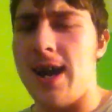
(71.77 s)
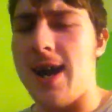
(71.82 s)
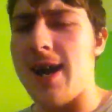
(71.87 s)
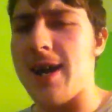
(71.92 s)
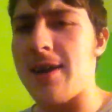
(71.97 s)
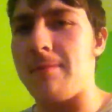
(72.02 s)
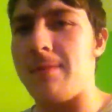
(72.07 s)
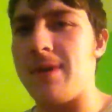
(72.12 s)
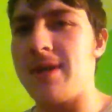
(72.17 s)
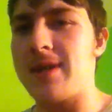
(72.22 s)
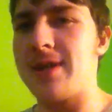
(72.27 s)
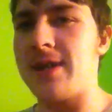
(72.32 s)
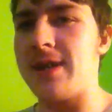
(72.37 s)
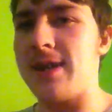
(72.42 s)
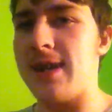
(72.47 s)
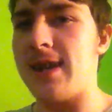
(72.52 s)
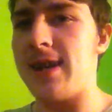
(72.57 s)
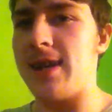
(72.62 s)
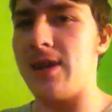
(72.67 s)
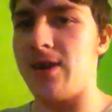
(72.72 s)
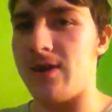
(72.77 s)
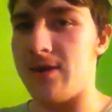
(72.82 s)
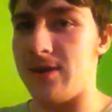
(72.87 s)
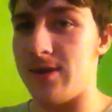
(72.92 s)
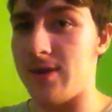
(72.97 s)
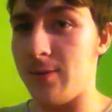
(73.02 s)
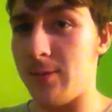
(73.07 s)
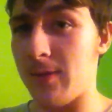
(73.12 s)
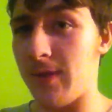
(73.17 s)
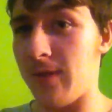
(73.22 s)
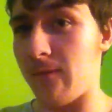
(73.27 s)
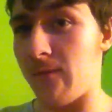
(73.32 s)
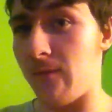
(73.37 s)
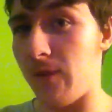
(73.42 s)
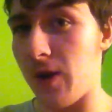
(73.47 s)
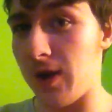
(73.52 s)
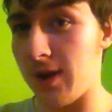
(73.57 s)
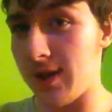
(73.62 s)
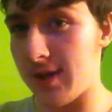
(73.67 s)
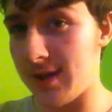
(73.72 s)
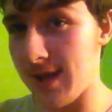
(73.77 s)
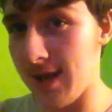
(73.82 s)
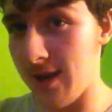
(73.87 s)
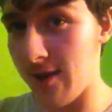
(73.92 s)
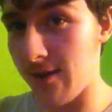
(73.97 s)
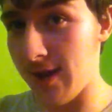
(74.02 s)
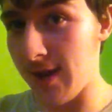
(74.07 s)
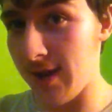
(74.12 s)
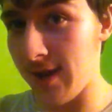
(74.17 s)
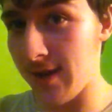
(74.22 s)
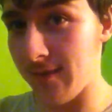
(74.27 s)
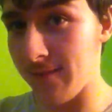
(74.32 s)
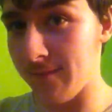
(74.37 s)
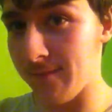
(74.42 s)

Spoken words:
I missed a day on something voluntary.